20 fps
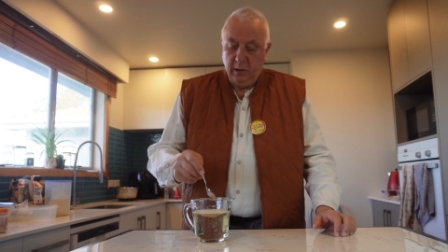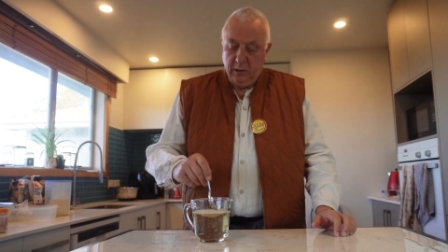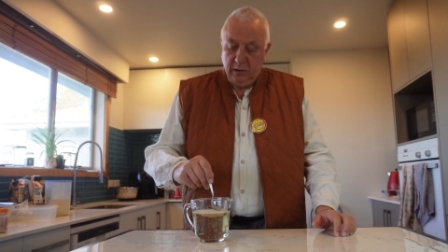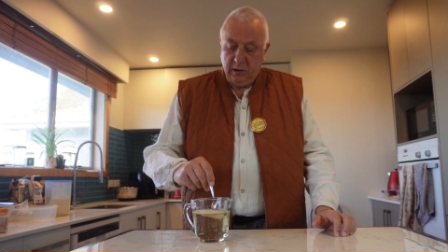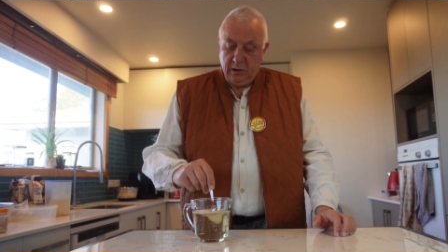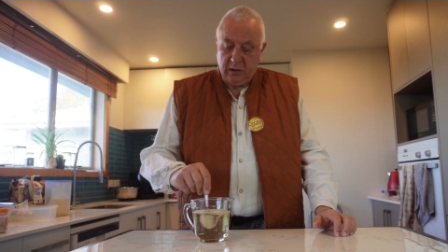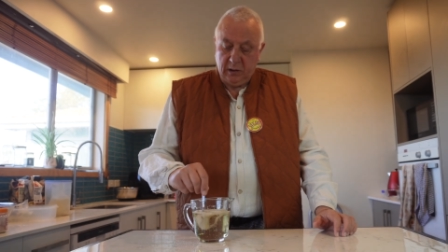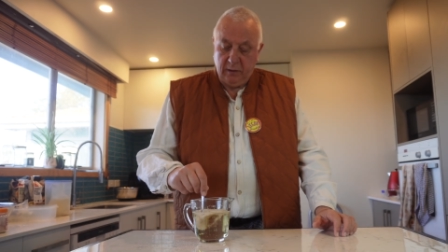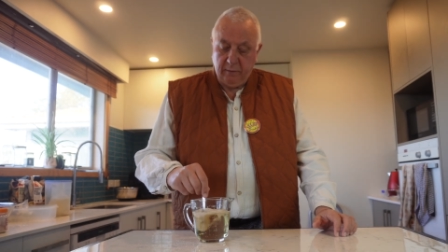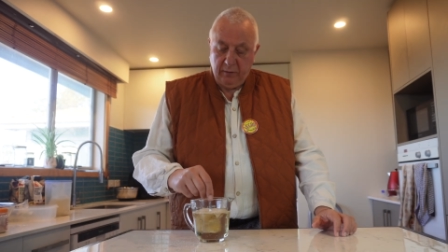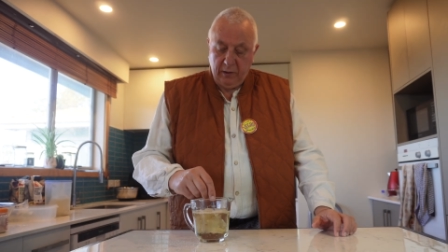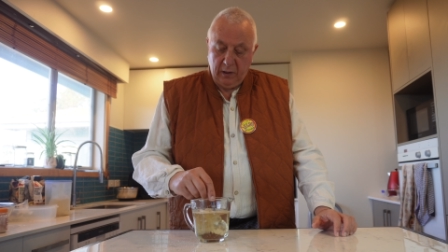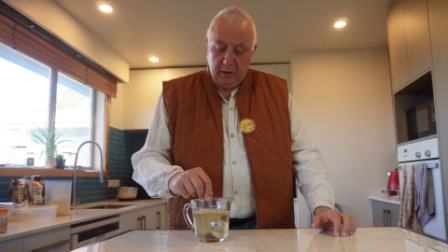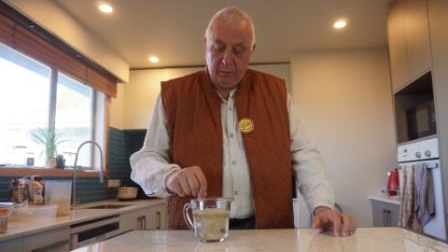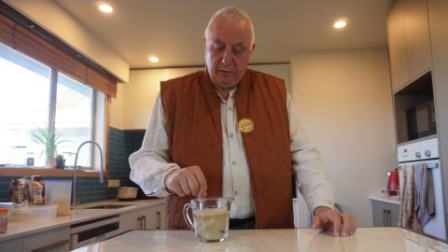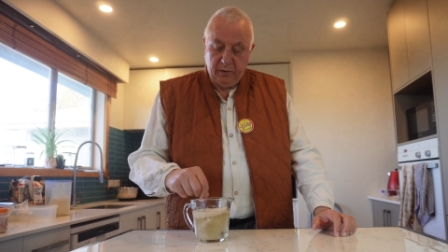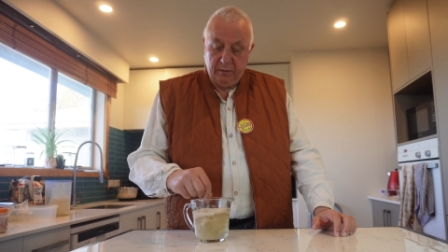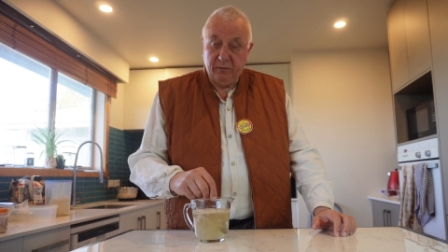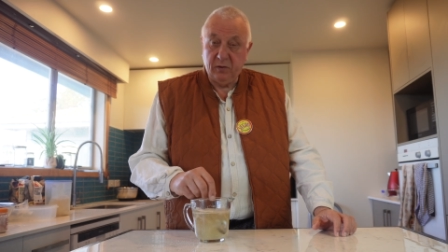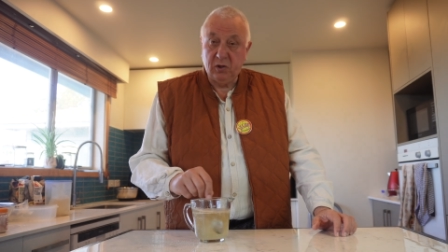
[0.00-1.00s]
Just give that a
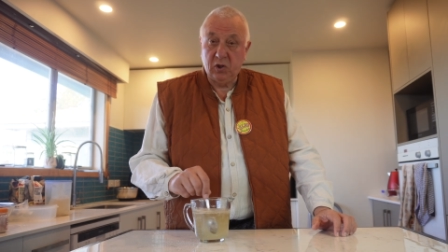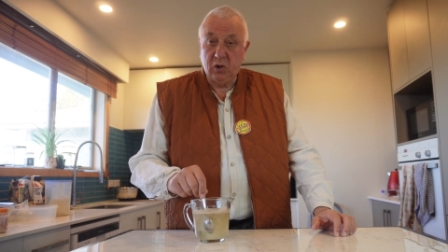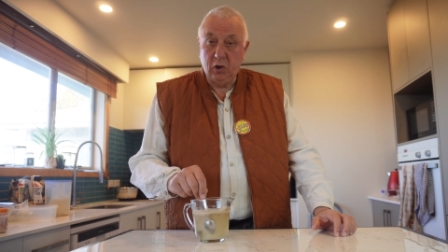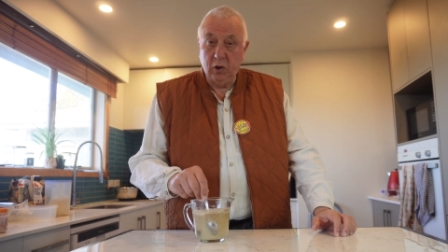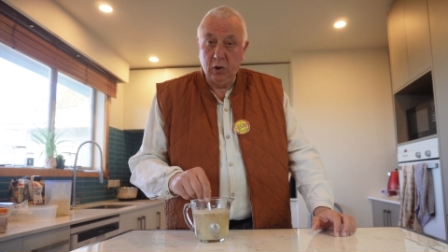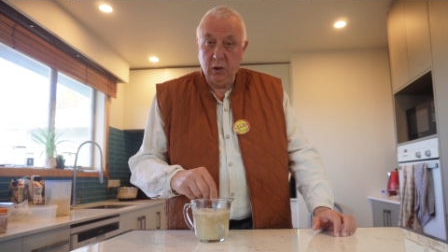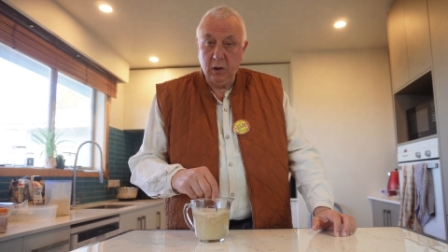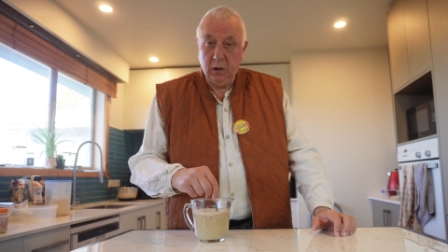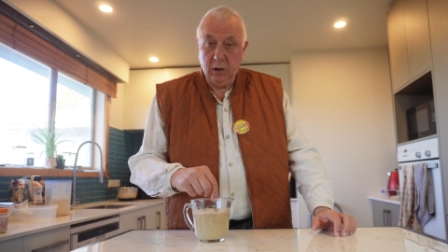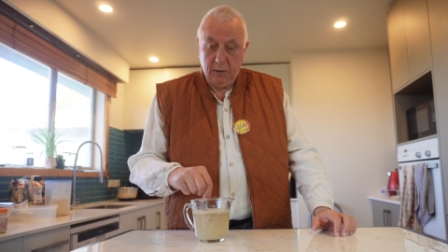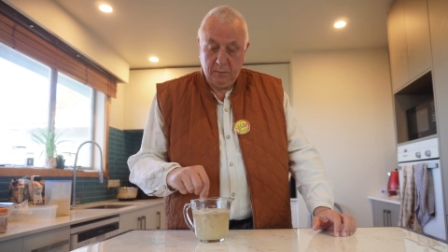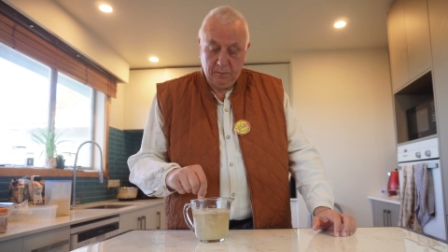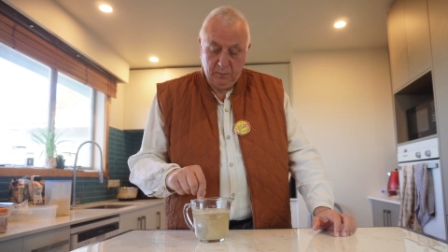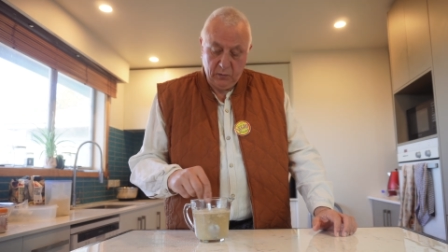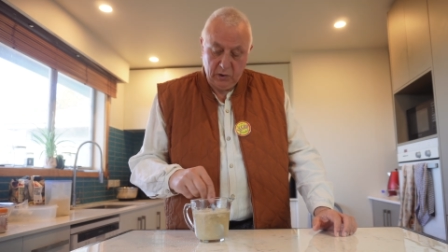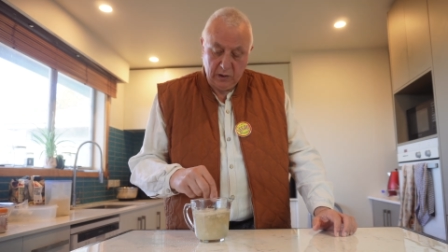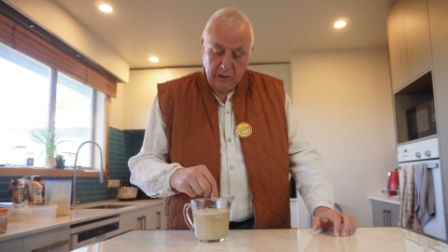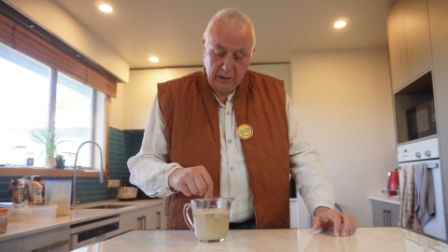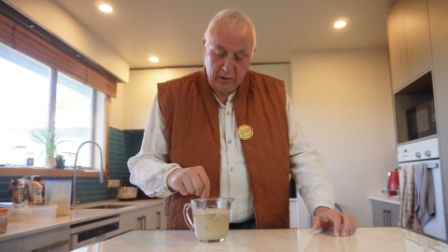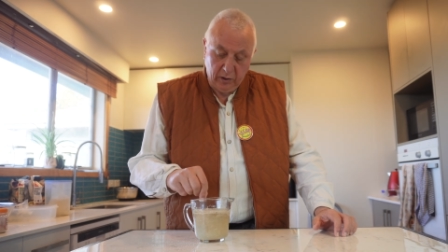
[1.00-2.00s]
bit of a stir
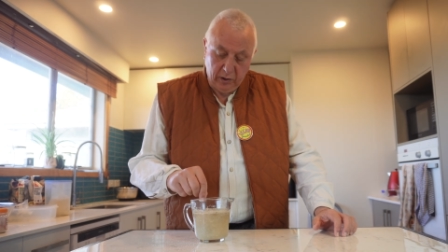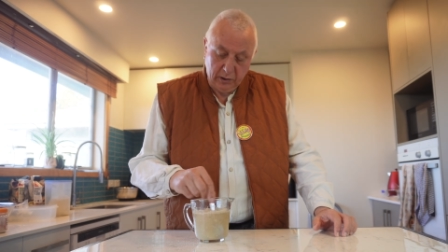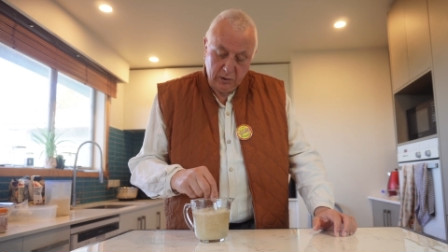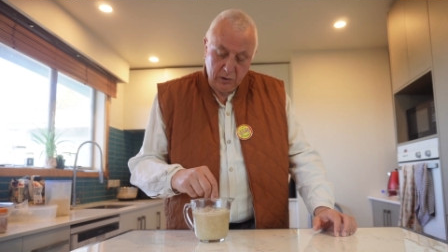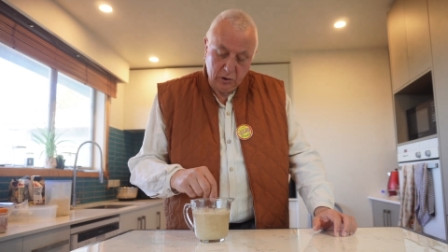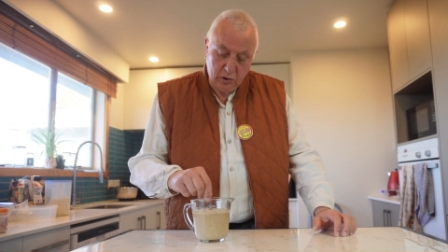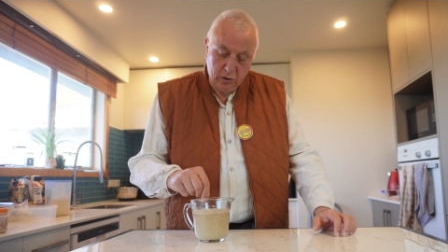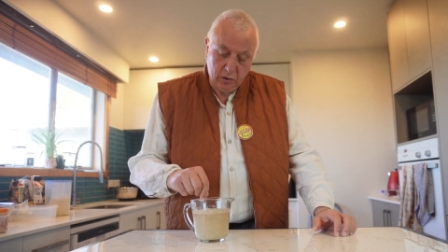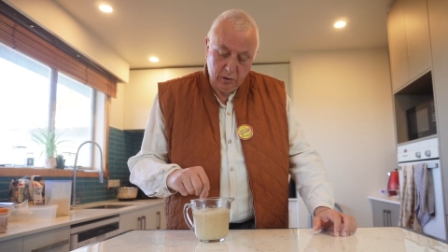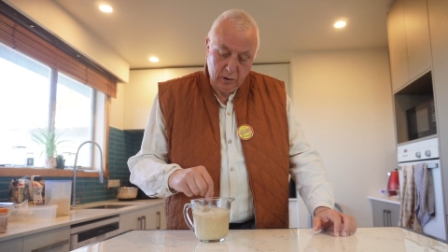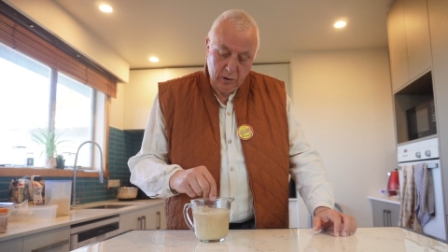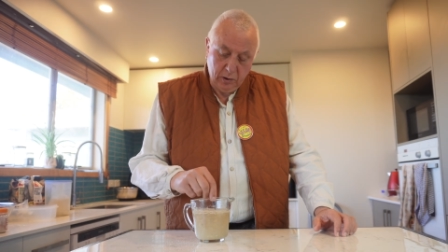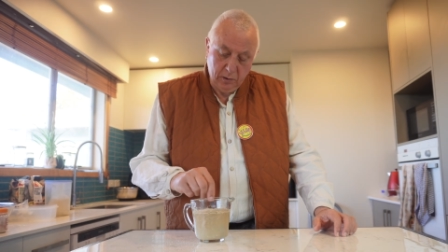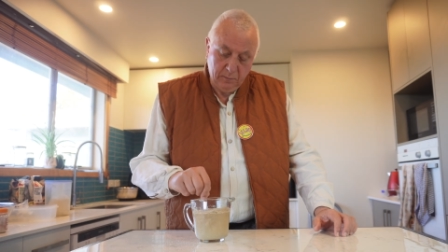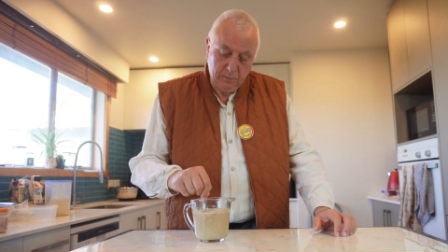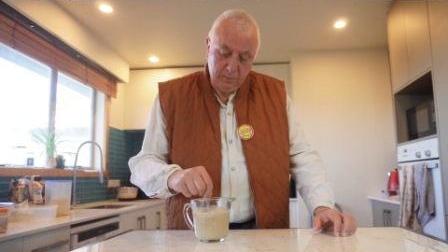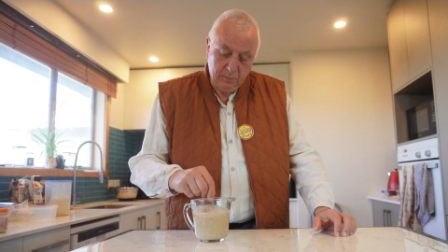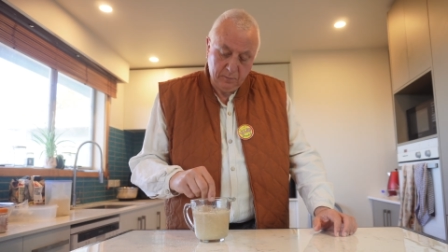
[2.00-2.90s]
to get things through.